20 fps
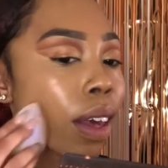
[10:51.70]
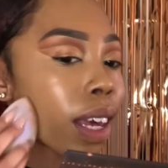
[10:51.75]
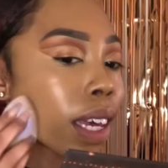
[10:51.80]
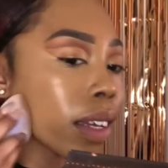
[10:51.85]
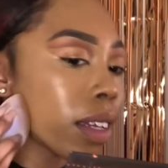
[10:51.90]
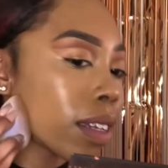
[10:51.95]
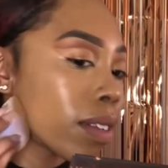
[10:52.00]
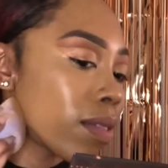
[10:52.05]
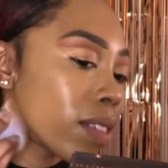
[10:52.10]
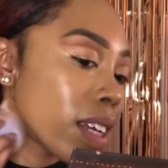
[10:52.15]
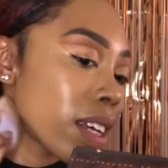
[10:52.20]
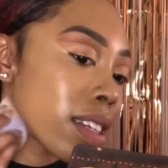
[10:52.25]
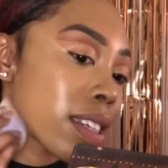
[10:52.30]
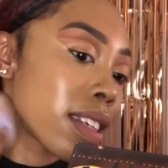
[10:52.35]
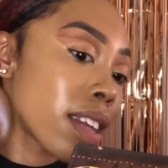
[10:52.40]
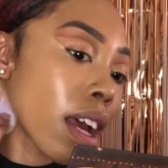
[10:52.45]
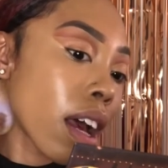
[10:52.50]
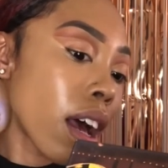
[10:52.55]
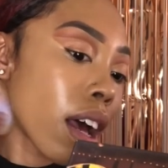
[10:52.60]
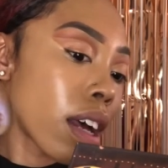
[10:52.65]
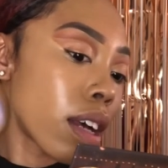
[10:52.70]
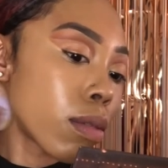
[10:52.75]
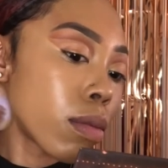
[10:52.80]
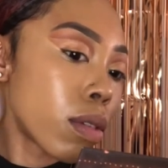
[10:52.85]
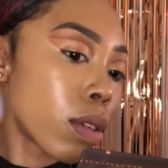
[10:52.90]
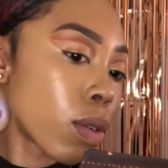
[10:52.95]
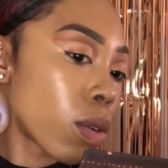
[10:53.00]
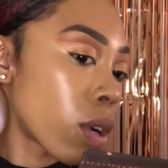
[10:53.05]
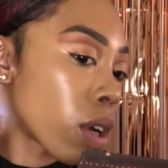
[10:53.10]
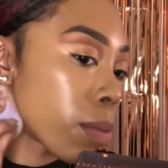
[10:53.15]
it does not
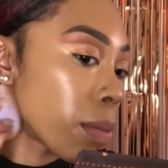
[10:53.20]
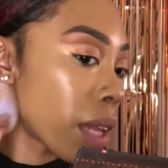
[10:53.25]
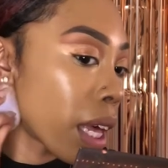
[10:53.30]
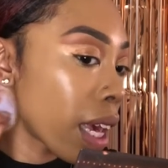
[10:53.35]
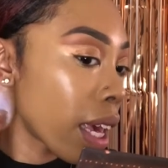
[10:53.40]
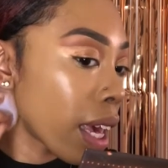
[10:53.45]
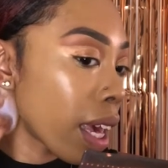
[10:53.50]
absorb like